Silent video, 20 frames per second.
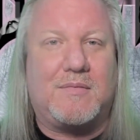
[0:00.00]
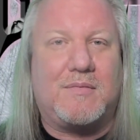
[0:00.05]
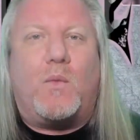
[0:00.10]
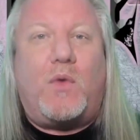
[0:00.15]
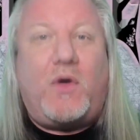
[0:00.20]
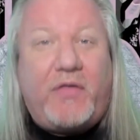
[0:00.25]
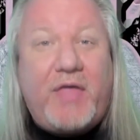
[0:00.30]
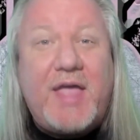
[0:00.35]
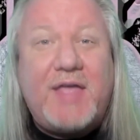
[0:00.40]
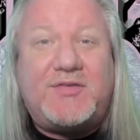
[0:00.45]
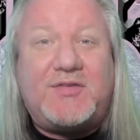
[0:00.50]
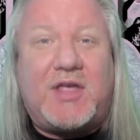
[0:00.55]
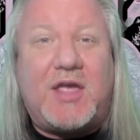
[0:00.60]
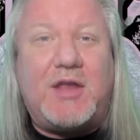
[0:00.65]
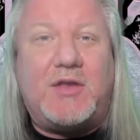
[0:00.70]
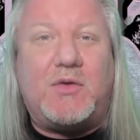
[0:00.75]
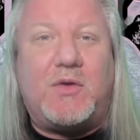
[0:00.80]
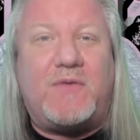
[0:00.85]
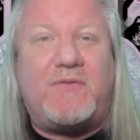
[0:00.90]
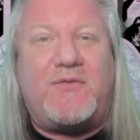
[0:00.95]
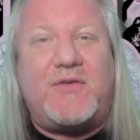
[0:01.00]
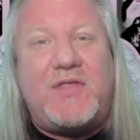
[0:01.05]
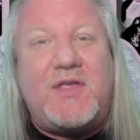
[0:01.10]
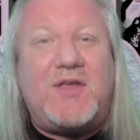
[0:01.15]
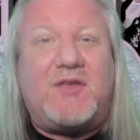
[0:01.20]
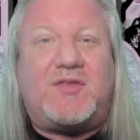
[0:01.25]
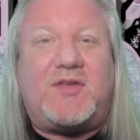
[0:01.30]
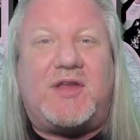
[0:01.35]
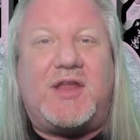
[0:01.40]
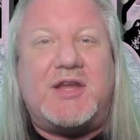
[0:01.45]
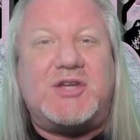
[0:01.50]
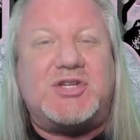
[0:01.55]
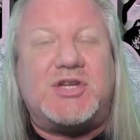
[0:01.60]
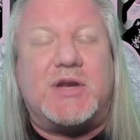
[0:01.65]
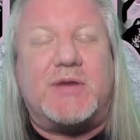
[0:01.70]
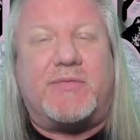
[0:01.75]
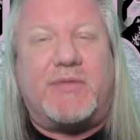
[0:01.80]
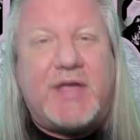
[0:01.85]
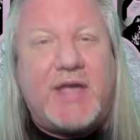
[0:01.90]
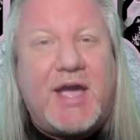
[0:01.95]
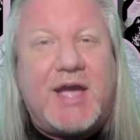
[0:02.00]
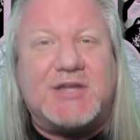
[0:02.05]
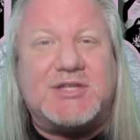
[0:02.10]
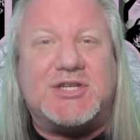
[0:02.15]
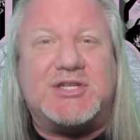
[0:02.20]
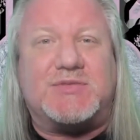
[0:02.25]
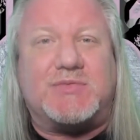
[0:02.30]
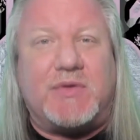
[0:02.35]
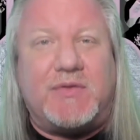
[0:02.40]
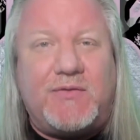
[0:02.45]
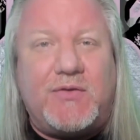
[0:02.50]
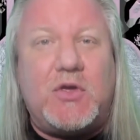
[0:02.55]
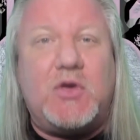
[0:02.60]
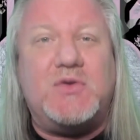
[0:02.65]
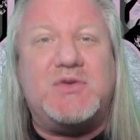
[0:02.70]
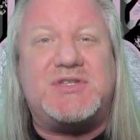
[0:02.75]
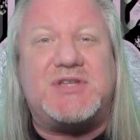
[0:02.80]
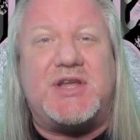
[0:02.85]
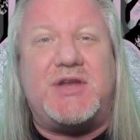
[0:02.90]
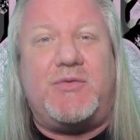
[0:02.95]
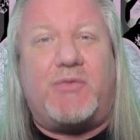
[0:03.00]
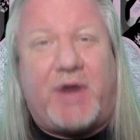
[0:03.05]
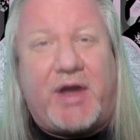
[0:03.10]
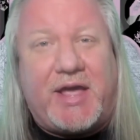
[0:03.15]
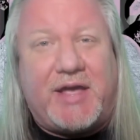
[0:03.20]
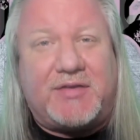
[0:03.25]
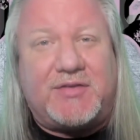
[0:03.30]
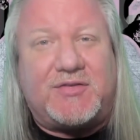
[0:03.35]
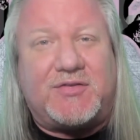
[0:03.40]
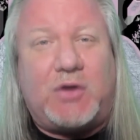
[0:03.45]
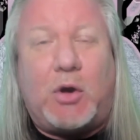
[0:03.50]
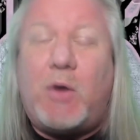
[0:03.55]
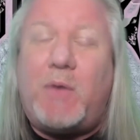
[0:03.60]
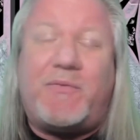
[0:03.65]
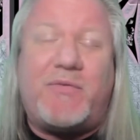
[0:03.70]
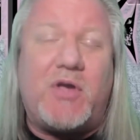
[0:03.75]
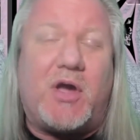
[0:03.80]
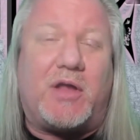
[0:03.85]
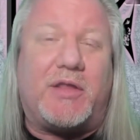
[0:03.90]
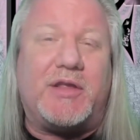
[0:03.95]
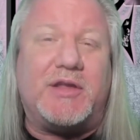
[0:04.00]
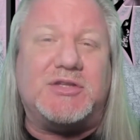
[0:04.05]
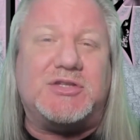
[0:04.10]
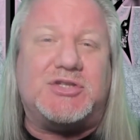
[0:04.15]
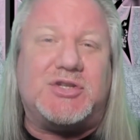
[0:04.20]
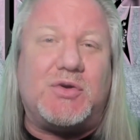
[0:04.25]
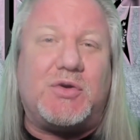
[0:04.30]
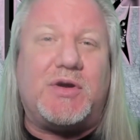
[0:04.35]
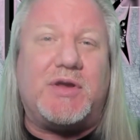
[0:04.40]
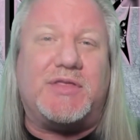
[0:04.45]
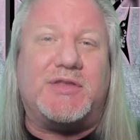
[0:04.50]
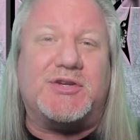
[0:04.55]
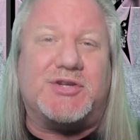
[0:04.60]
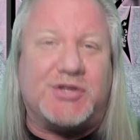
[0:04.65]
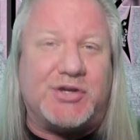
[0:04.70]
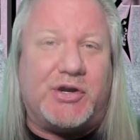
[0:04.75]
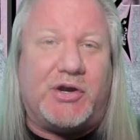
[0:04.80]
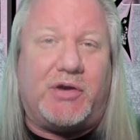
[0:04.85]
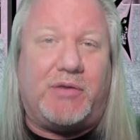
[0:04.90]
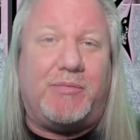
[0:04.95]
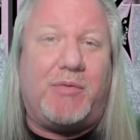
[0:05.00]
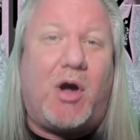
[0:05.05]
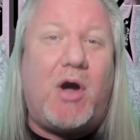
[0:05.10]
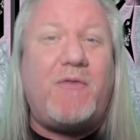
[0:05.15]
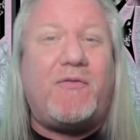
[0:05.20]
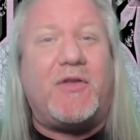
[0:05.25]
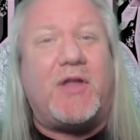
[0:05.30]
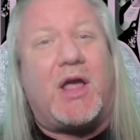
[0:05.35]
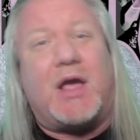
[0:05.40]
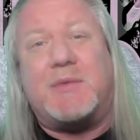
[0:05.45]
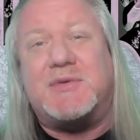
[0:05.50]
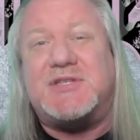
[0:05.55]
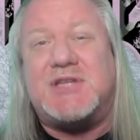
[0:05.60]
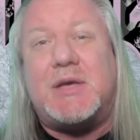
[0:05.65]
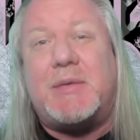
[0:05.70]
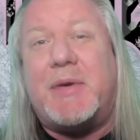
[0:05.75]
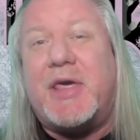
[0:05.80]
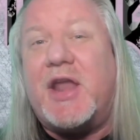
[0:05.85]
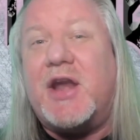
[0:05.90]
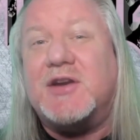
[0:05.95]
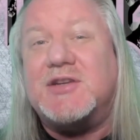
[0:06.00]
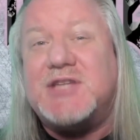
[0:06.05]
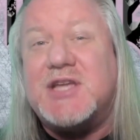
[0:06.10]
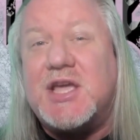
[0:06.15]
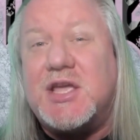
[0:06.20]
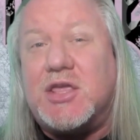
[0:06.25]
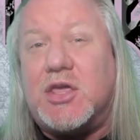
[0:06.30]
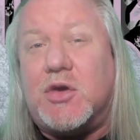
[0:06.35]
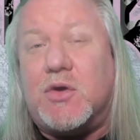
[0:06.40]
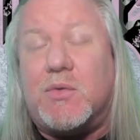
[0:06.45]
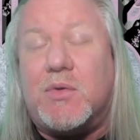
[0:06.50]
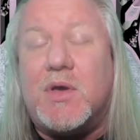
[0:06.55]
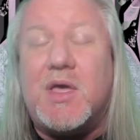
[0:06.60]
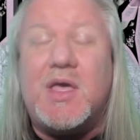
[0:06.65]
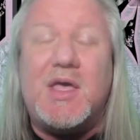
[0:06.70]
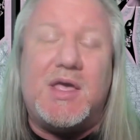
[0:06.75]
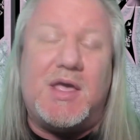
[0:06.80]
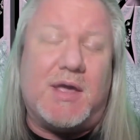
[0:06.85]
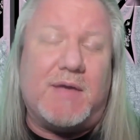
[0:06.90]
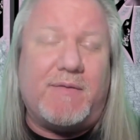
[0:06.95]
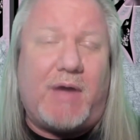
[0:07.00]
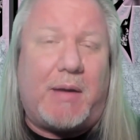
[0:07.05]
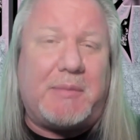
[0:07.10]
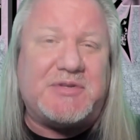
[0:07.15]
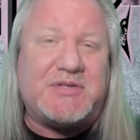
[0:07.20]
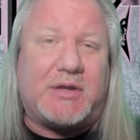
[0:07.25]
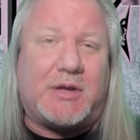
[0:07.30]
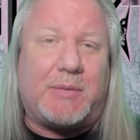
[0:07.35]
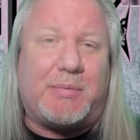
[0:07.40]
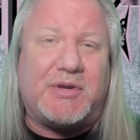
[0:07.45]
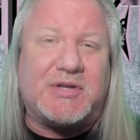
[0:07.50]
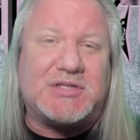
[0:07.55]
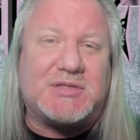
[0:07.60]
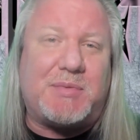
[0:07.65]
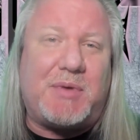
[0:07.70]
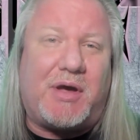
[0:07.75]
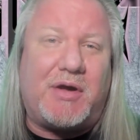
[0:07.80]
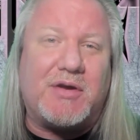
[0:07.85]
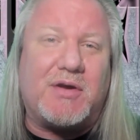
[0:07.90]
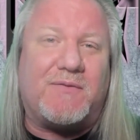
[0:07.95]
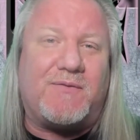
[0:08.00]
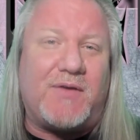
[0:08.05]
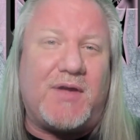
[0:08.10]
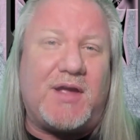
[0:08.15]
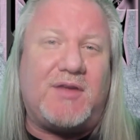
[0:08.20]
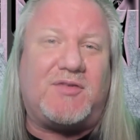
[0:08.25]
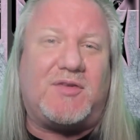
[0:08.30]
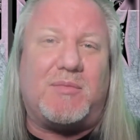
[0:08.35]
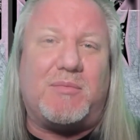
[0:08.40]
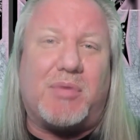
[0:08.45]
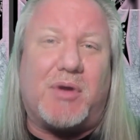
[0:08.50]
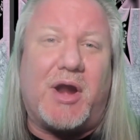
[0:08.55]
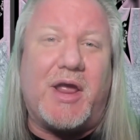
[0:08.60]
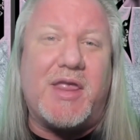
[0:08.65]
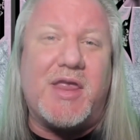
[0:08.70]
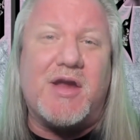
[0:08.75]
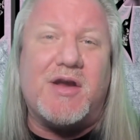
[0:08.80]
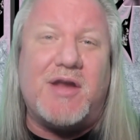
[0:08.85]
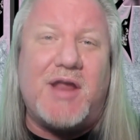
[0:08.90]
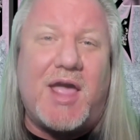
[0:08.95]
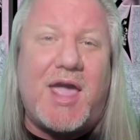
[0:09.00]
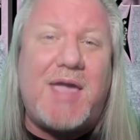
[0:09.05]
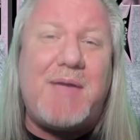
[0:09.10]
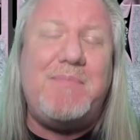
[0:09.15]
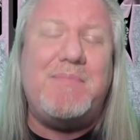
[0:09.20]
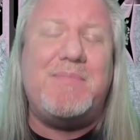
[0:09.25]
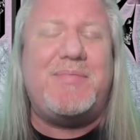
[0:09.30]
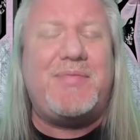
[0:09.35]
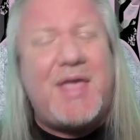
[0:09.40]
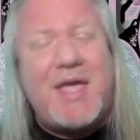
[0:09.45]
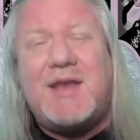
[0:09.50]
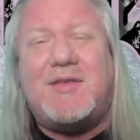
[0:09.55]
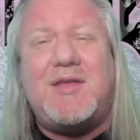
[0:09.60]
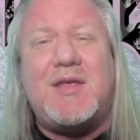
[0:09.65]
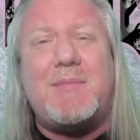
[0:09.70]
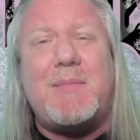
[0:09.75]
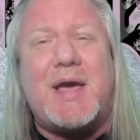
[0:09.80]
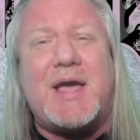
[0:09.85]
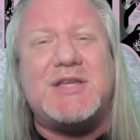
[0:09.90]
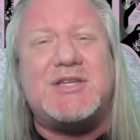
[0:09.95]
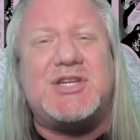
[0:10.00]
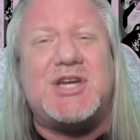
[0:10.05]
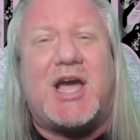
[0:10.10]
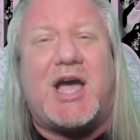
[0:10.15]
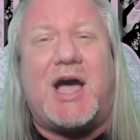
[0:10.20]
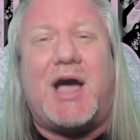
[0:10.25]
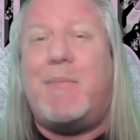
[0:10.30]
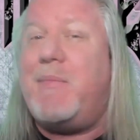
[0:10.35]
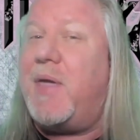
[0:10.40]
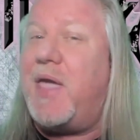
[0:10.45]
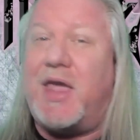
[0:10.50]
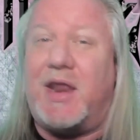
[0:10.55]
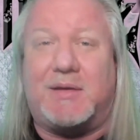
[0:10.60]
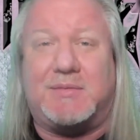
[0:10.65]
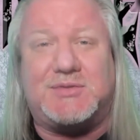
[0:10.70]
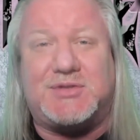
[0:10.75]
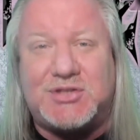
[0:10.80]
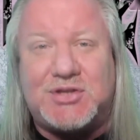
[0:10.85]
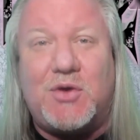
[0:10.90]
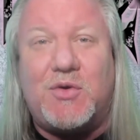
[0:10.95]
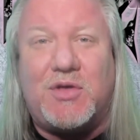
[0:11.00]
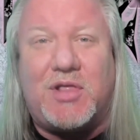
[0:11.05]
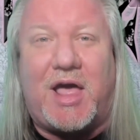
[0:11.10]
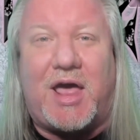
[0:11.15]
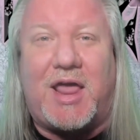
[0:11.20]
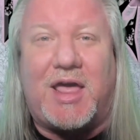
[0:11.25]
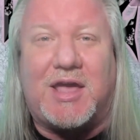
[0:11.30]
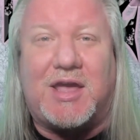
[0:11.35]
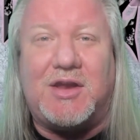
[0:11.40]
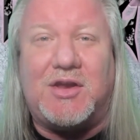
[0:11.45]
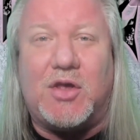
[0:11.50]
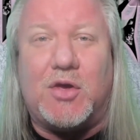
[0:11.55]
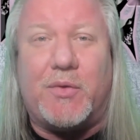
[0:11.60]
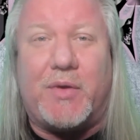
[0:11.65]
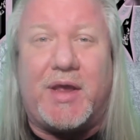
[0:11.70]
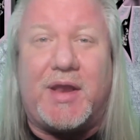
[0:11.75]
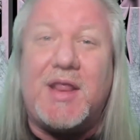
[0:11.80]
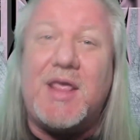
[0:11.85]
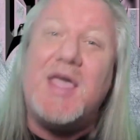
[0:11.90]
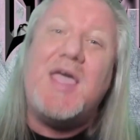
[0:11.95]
Well, that's going to do it for this edition of Reactions, Reviews, and Rants. Hope you all enjoyed the show. Hopefully I was able to entertain you. If I was able to put a smile on your face and brighten your day, I did my job, and I'm so glad I could do it.